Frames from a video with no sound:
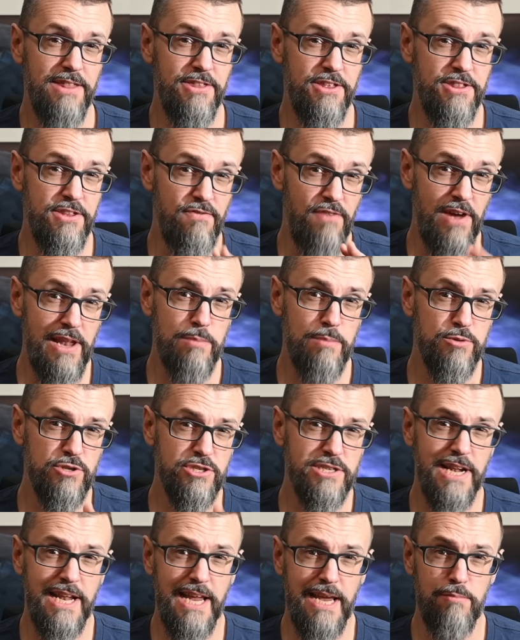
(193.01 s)
The
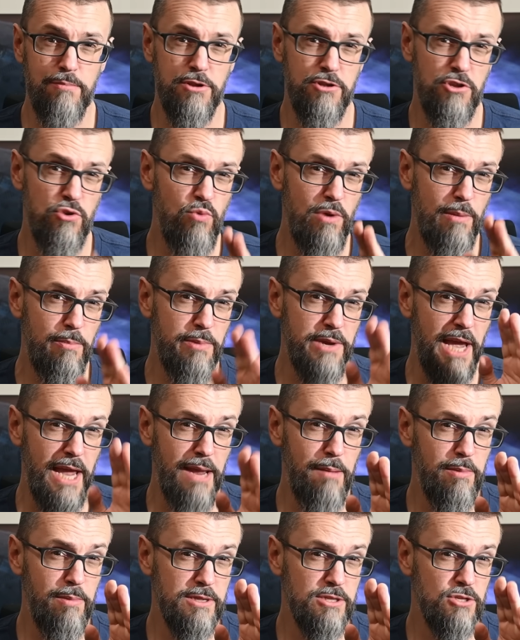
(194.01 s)
developers claim that you will be
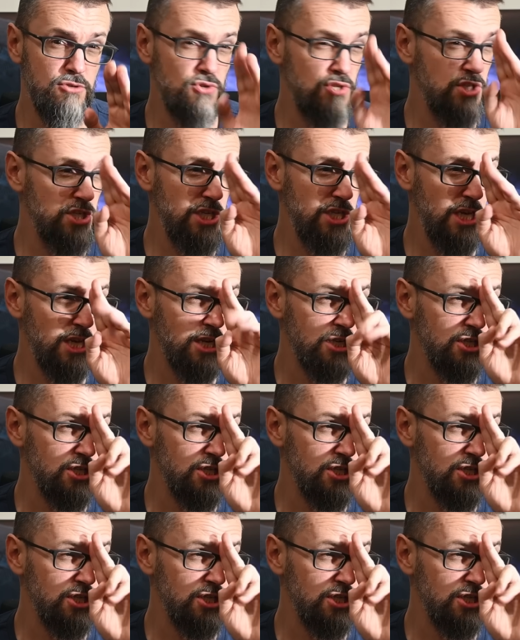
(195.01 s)
able to see